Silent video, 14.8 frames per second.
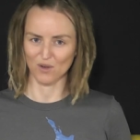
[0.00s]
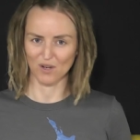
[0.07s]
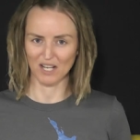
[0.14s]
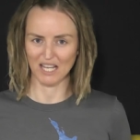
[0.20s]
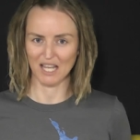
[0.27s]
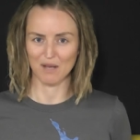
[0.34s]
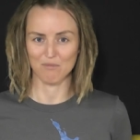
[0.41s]

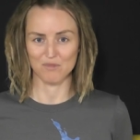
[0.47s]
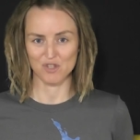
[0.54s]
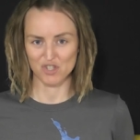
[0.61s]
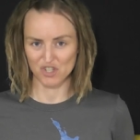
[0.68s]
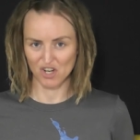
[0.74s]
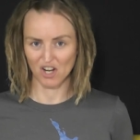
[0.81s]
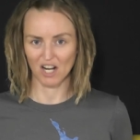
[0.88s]
calling him
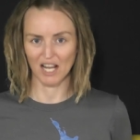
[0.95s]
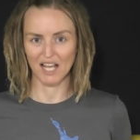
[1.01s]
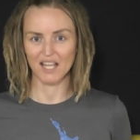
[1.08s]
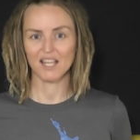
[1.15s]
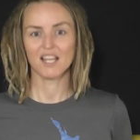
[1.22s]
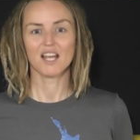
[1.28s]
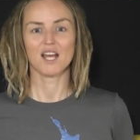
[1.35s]

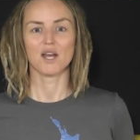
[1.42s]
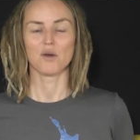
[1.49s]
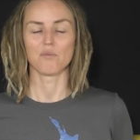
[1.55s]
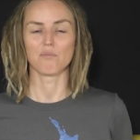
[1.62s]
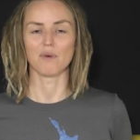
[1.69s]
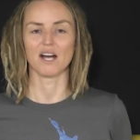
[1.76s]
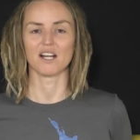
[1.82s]
Shirley,
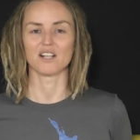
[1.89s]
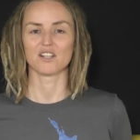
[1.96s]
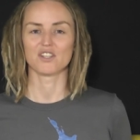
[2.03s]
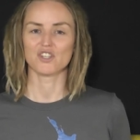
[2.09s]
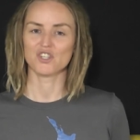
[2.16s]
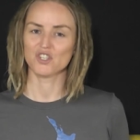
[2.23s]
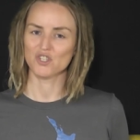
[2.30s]
but
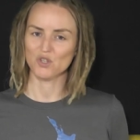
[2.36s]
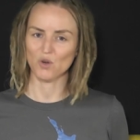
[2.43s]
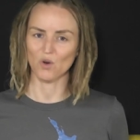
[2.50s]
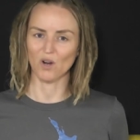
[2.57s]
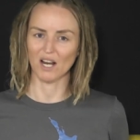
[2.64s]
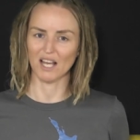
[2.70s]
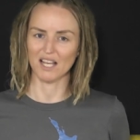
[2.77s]

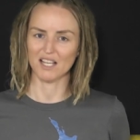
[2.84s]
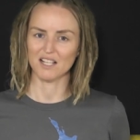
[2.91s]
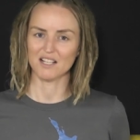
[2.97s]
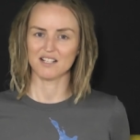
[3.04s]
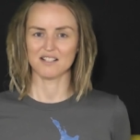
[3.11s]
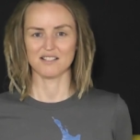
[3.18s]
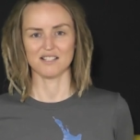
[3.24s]

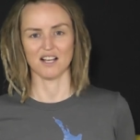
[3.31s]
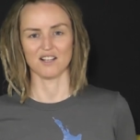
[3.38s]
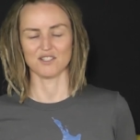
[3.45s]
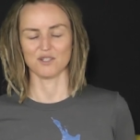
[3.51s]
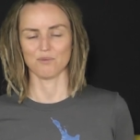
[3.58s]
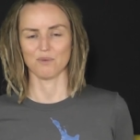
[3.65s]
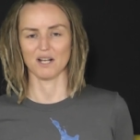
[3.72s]
"surely"
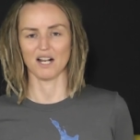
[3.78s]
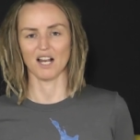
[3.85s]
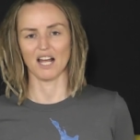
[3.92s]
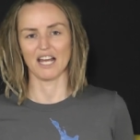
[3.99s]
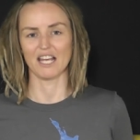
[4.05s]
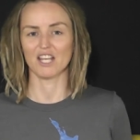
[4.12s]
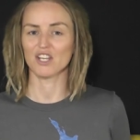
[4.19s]
sounds a bit
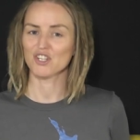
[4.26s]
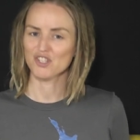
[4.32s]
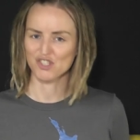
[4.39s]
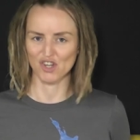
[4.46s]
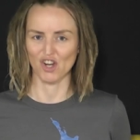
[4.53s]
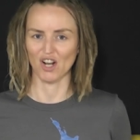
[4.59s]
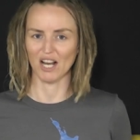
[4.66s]
like
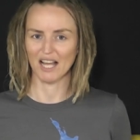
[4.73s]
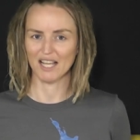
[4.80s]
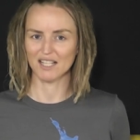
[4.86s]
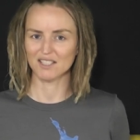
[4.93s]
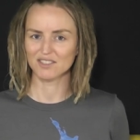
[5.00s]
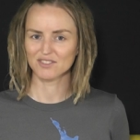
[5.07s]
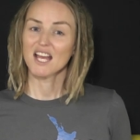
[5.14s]

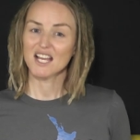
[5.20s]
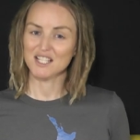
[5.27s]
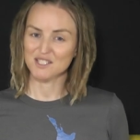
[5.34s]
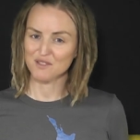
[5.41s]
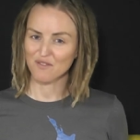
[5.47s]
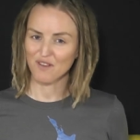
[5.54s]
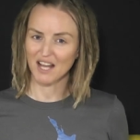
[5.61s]
Shirley.
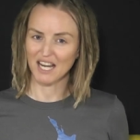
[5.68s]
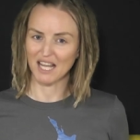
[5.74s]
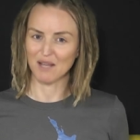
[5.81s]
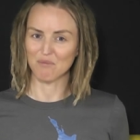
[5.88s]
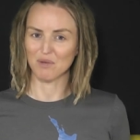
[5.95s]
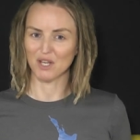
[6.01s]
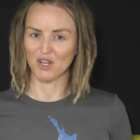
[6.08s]
It's
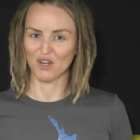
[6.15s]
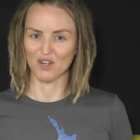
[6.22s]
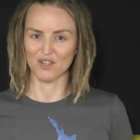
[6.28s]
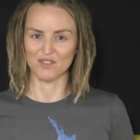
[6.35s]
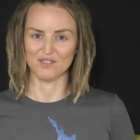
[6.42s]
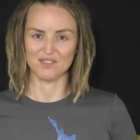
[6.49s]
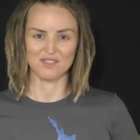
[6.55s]
funny
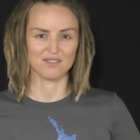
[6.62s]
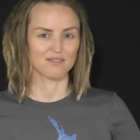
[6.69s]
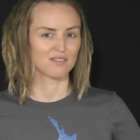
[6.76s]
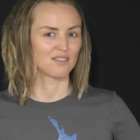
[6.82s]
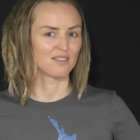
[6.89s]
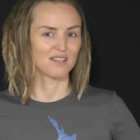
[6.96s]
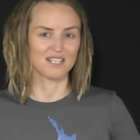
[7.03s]
because
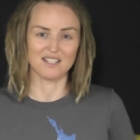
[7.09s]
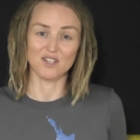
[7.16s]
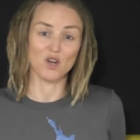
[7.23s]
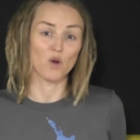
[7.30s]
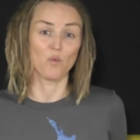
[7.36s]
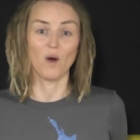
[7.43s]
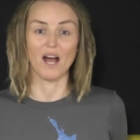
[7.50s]
there's
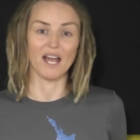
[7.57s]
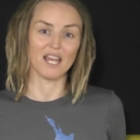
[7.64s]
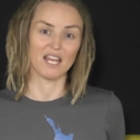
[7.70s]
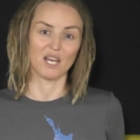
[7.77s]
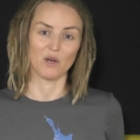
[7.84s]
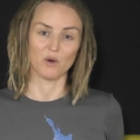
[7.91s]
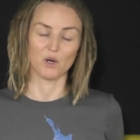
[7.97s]
no
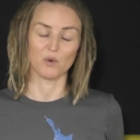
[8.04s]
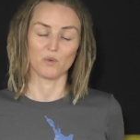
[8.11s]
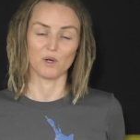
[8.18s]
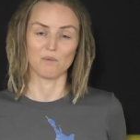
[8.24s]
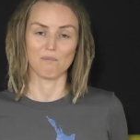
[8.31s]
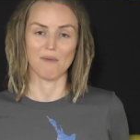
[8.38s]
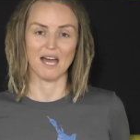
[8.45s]
way anyone
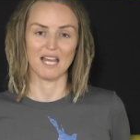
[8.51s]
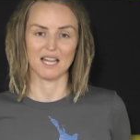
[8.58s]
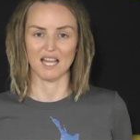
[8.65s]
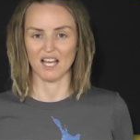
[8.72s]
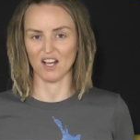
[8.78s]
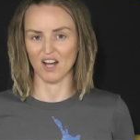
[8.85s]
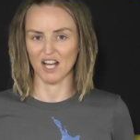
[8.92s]
would make
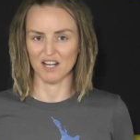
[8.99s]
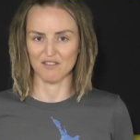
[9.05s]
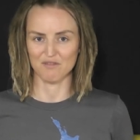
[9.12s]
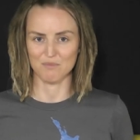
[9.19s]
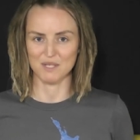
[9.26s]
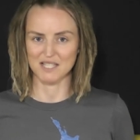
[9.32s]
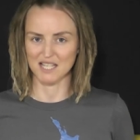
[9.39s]
that kind
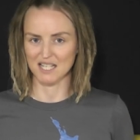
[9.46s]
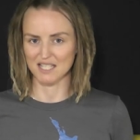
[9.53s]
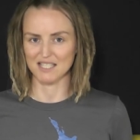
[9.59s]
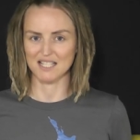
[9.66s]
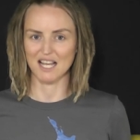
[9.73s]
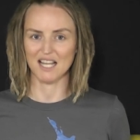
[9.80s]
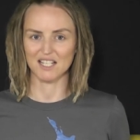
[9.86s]
of
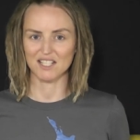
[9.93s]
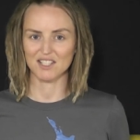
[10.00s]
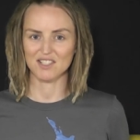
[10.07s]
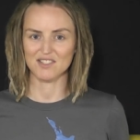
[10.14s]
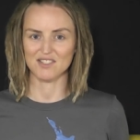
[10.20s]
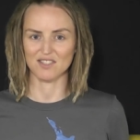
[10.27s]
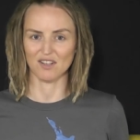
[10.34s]

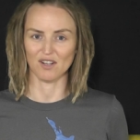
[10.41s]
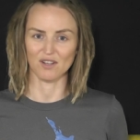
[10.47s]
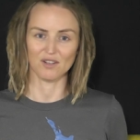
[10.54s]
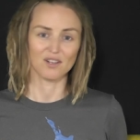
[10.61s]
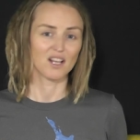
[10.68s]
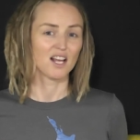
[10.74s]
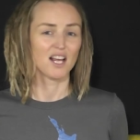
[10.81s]
misunderstanding,
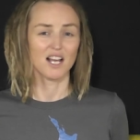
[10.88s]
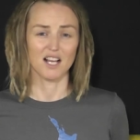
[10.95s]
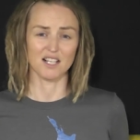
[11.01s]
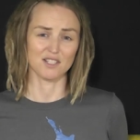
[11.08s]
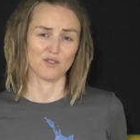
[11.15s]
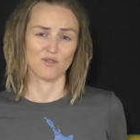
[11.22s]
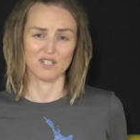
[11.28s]
so
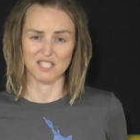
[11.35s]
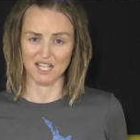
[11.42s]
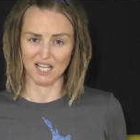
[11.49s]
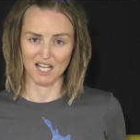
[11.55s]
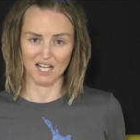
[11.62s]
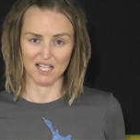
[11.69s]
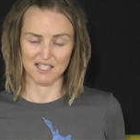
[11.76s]
it's a
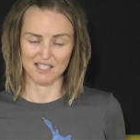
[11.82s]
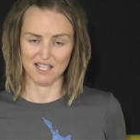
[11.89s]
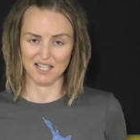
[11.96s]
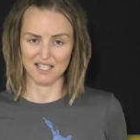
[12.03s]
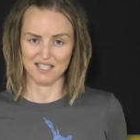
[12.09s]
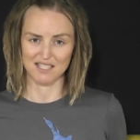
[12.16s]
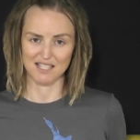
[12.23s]
ridiculous
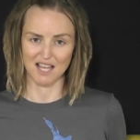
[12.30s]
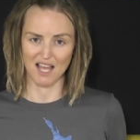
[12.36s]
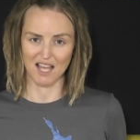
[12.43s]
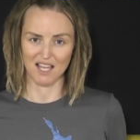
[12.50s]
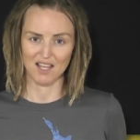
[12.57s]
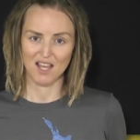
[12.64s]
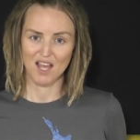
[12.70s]
thing to
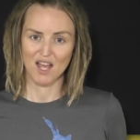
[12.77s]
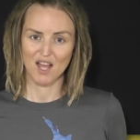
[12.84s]
say.